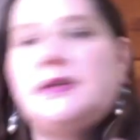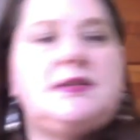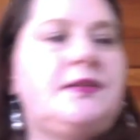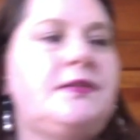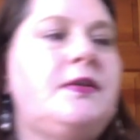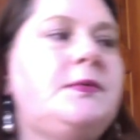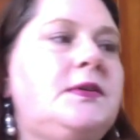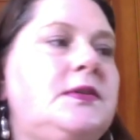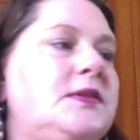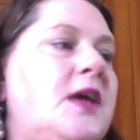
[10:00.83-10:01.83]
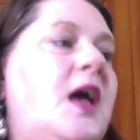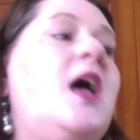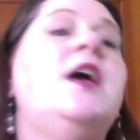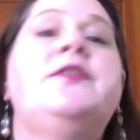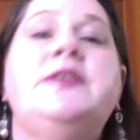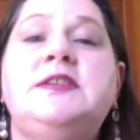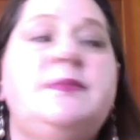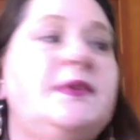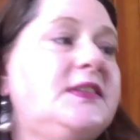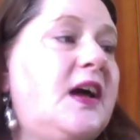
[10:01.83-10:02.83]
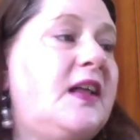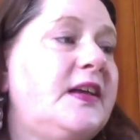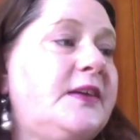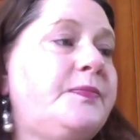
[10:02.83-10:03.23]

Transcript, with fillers: sacred rebels, crystal mandala,